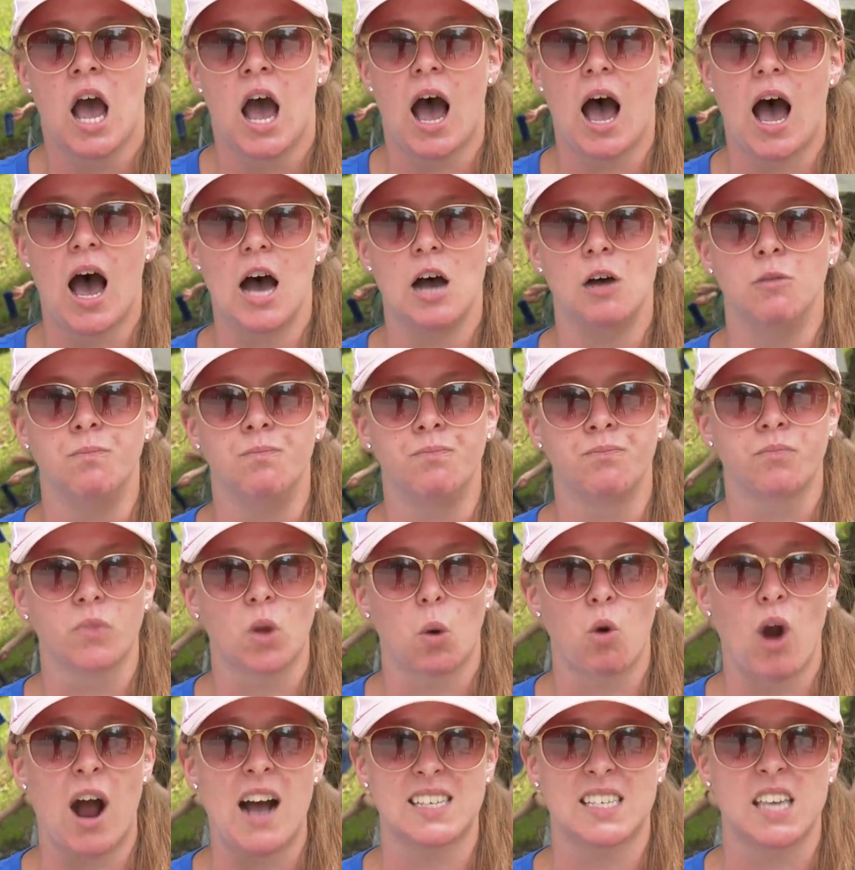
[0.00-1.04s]
Um,
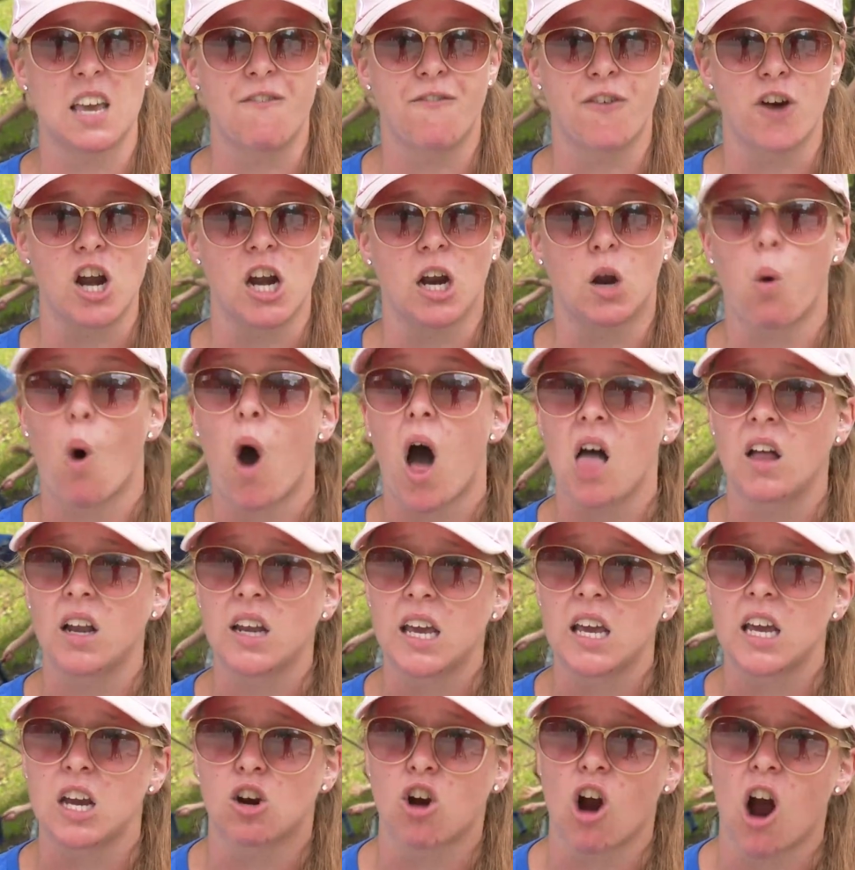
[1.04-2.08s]
we're asking for
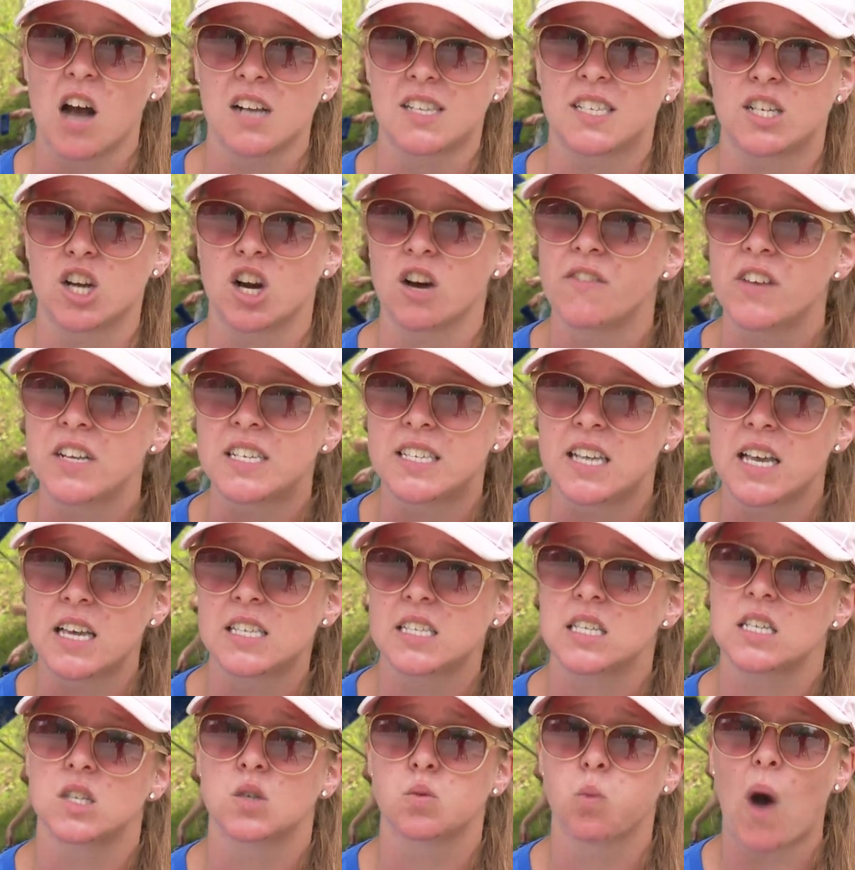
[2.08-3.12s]
equality across
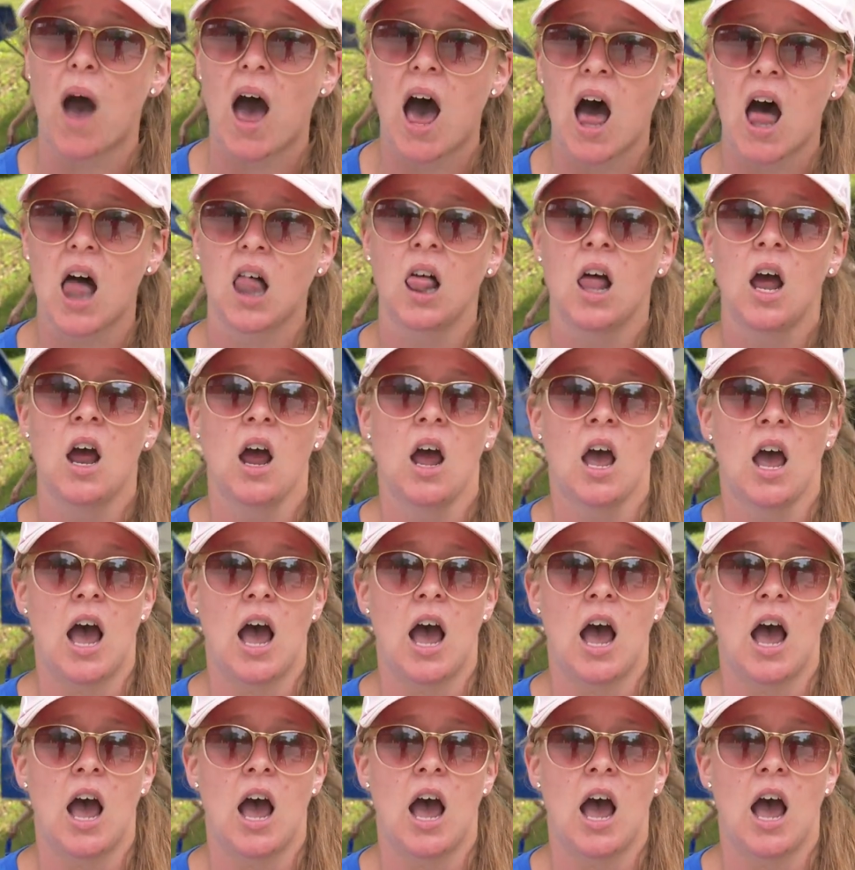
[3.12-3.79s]
services as well,